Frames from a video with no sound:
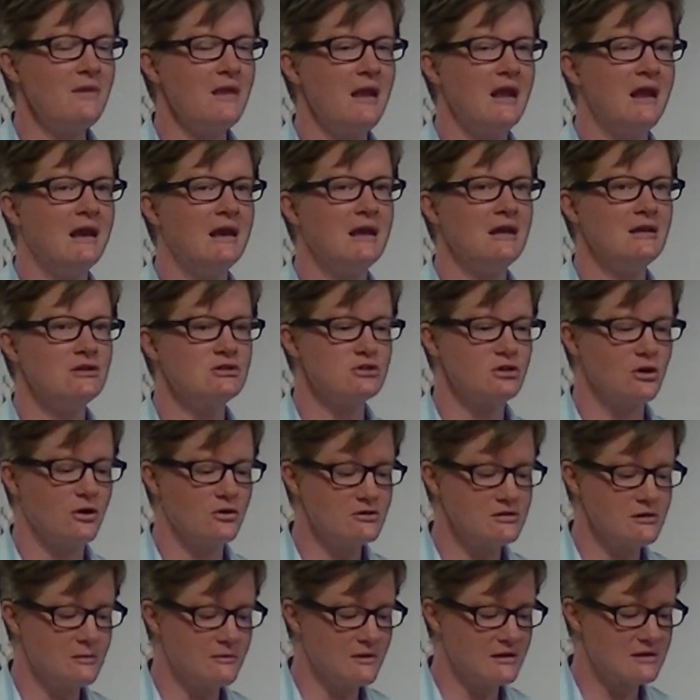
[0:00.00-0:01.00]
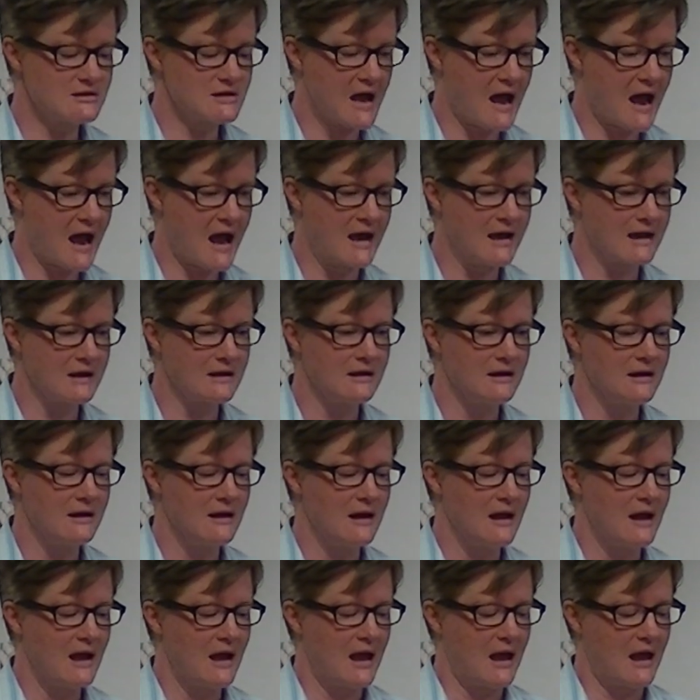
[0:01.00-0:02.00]
And he shows him the tag,
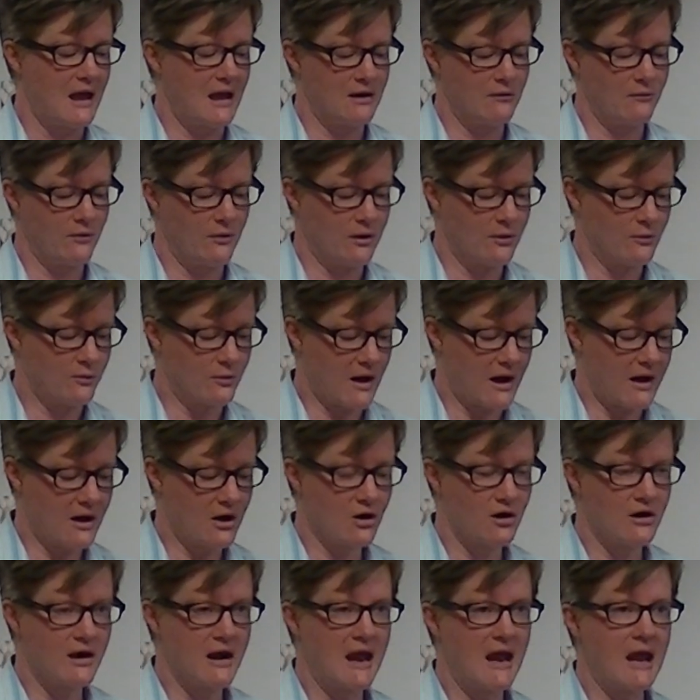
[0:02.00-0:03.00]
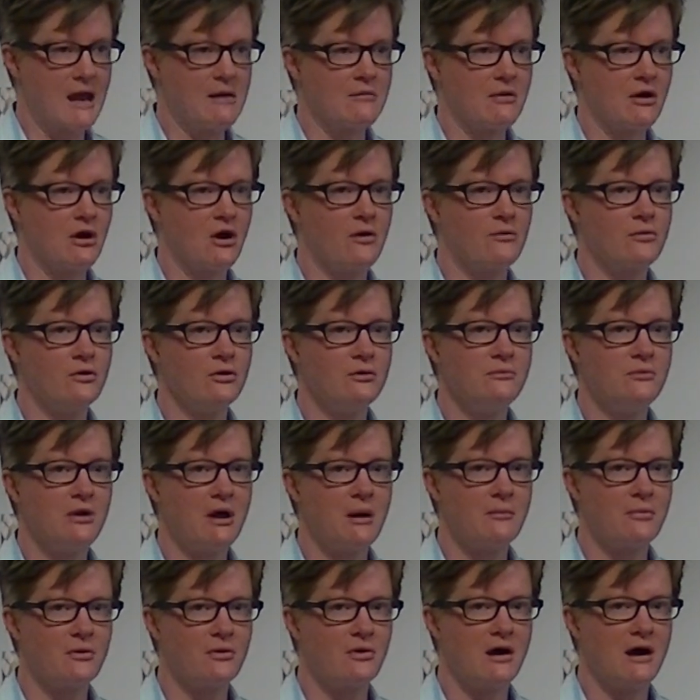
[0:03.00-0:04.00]
and we write our name and our room
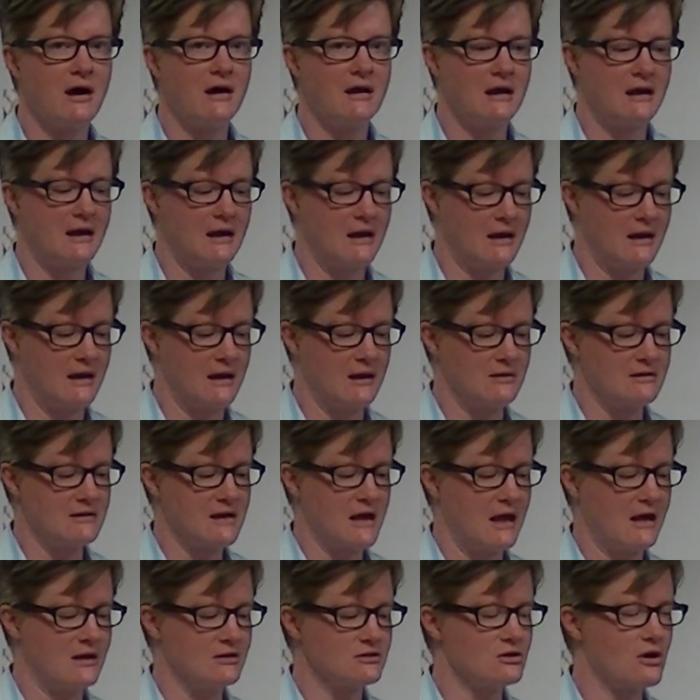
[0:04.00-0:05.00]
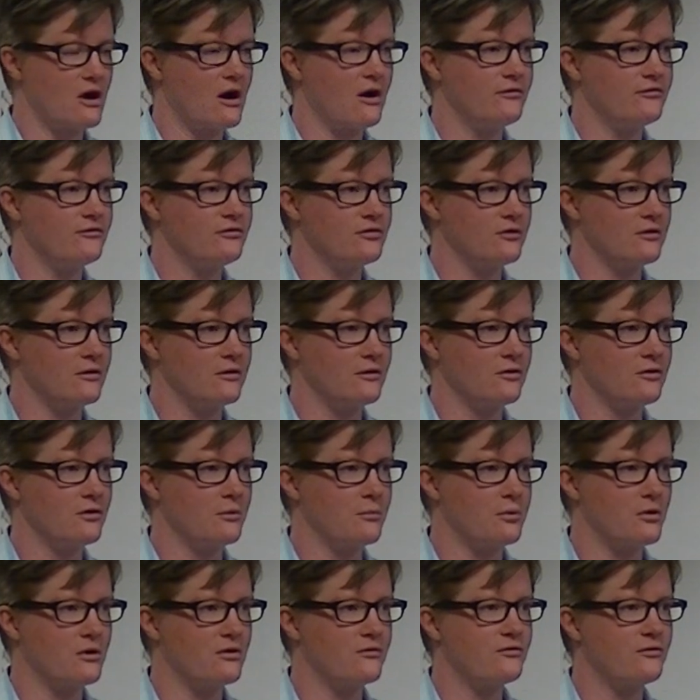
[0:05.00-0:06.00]
number on it and he takes off the, the
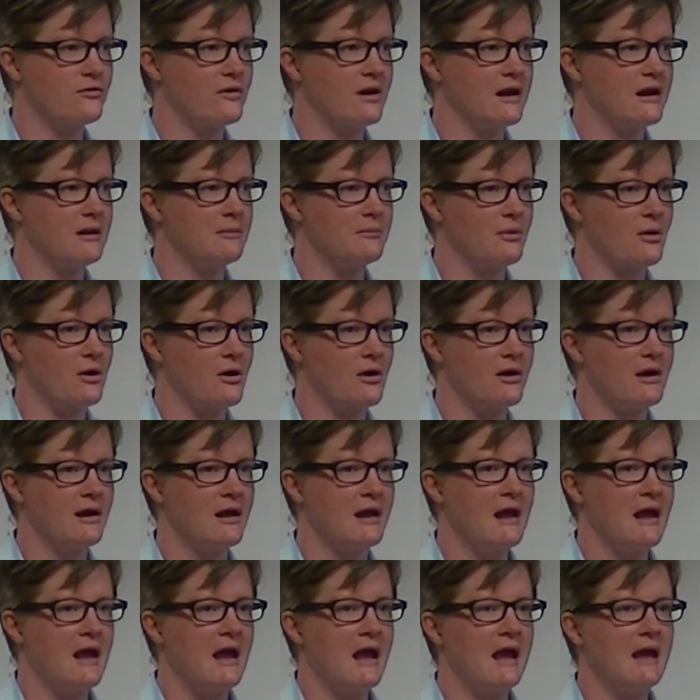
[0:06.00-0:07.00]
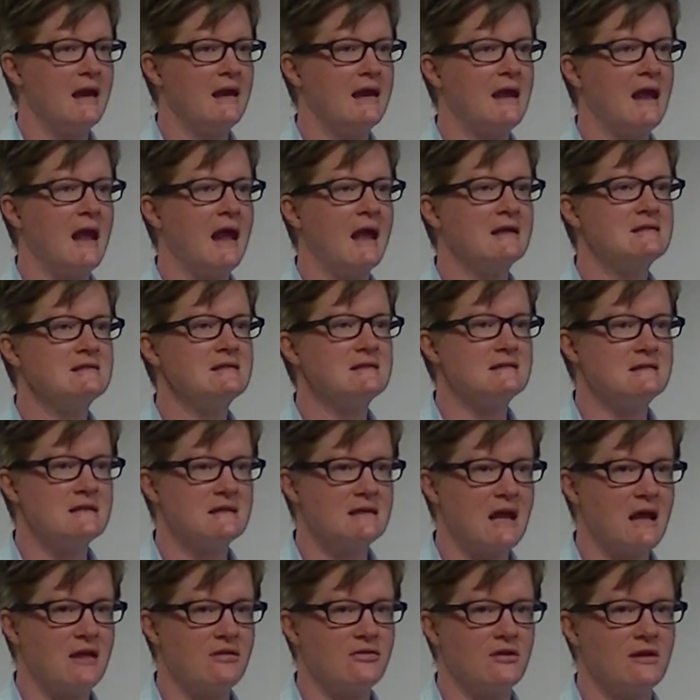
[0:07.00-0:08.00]
perforated part and he hands it to
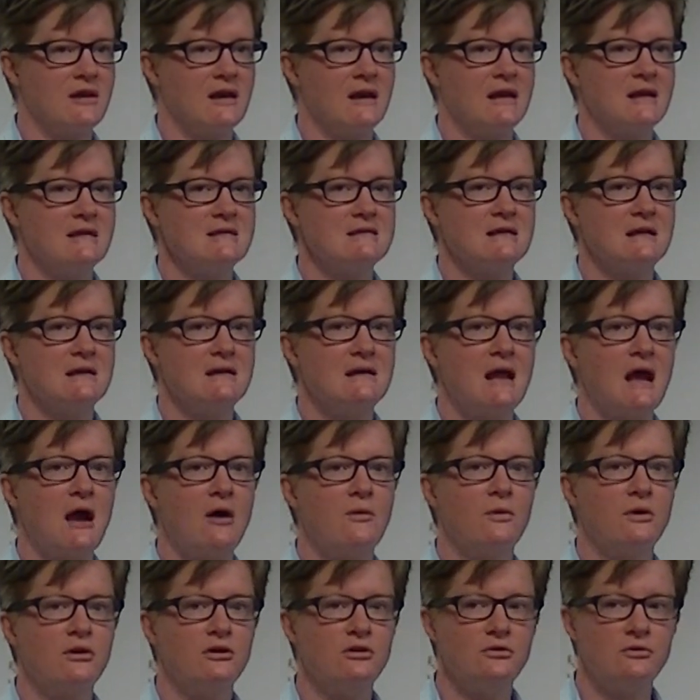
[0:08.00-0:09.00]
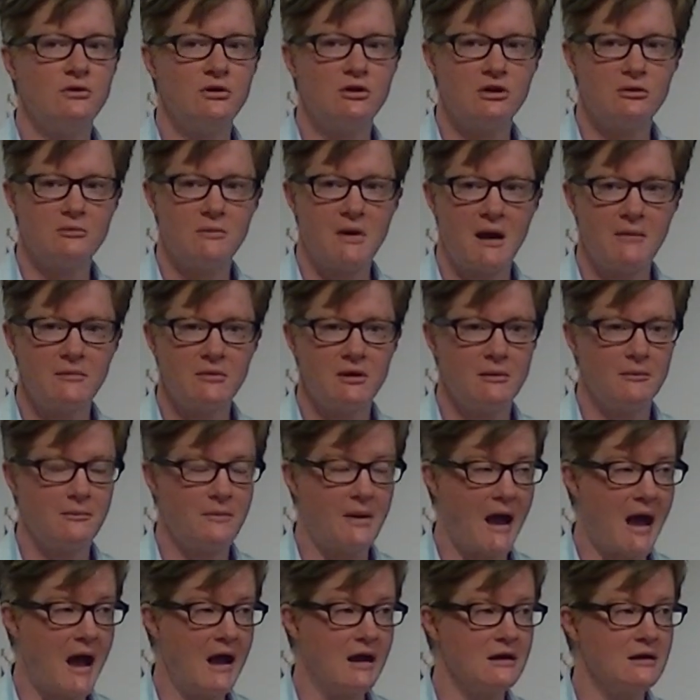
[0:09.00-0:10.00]
Nathan and he said, now when you and your mom come
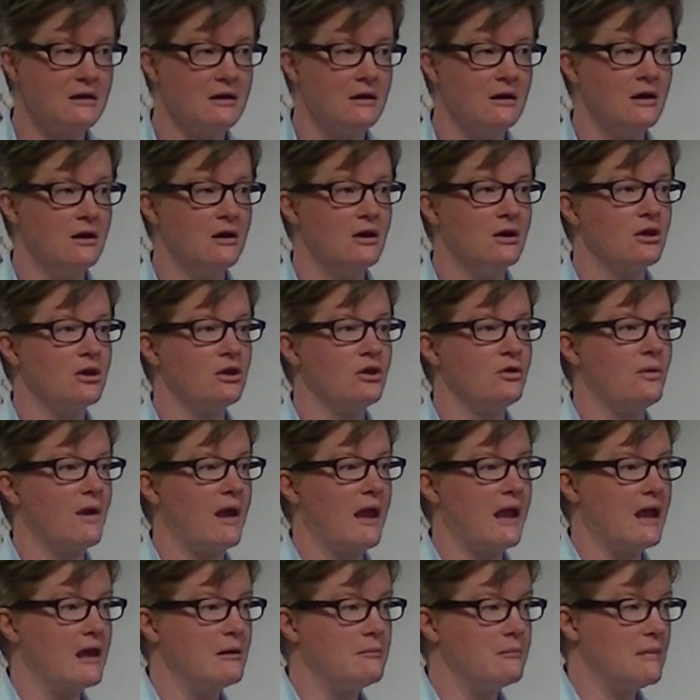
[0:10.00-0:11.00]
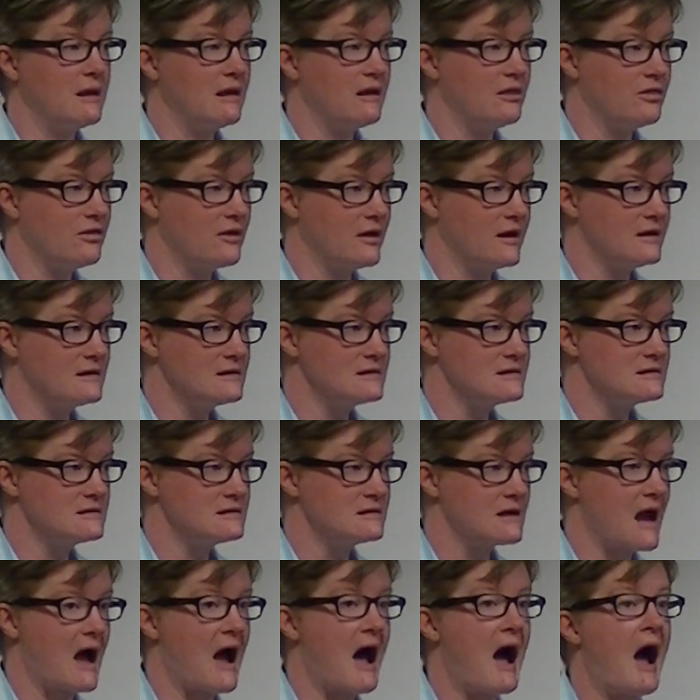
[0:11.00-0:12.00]
back, you hand me this,
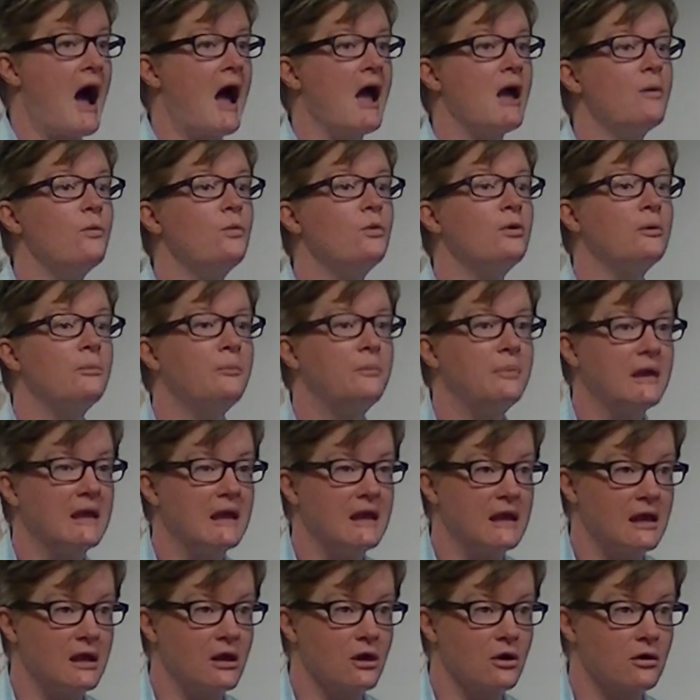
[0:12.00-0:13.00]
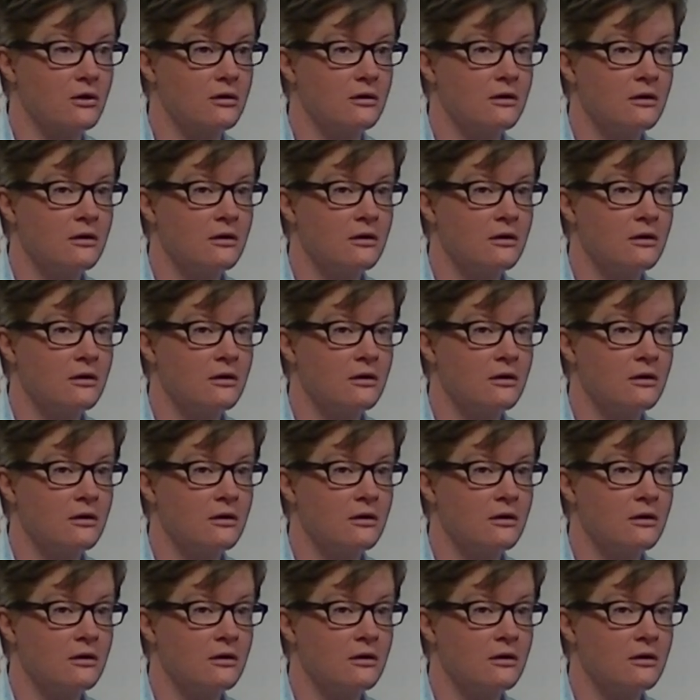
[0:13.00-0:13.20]
I will be here.